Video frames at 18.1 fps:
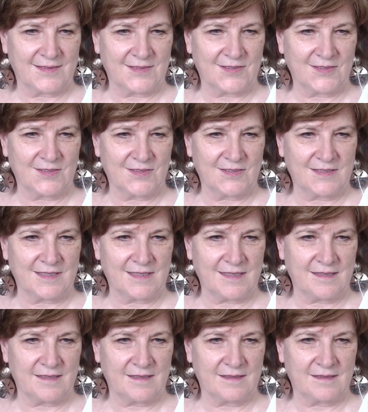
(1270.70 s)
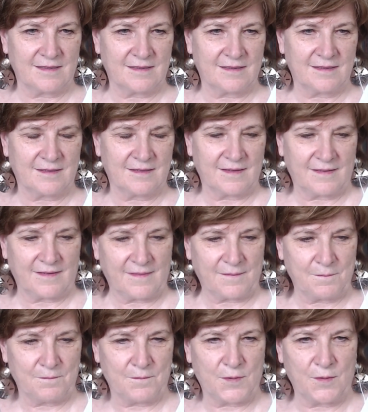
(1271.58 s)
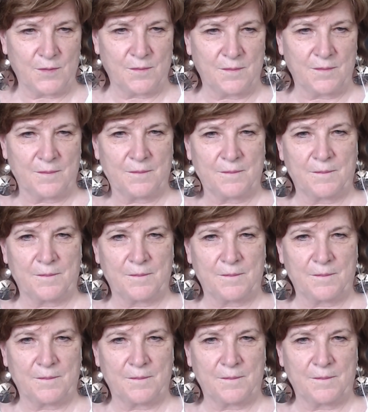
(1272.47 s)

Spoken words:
So you see, boom.